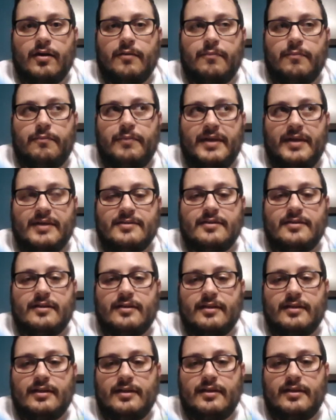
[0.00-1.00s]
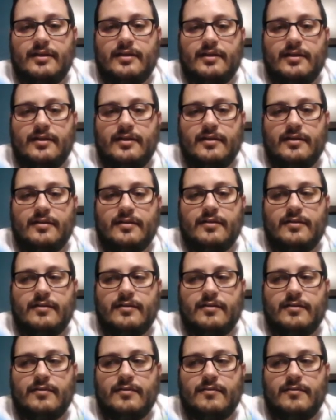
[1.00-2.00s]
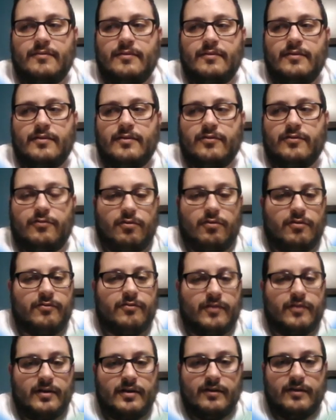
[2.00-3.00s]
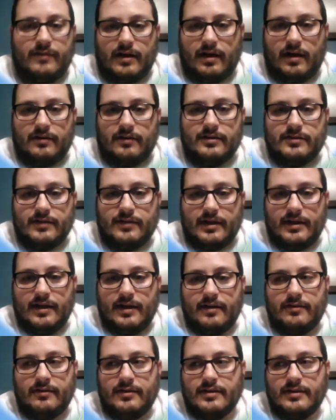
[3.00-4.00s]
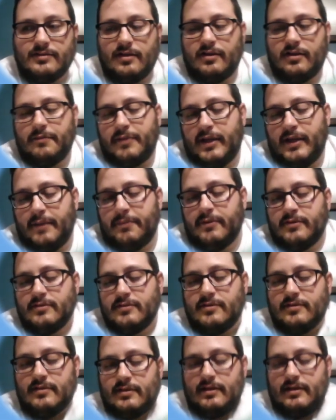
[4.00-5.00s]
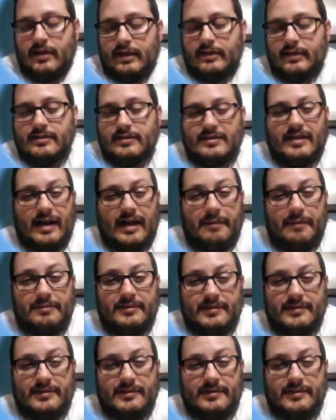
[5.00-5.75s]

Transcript: basically the forefront of knowledge right now because all the papers kind of stopped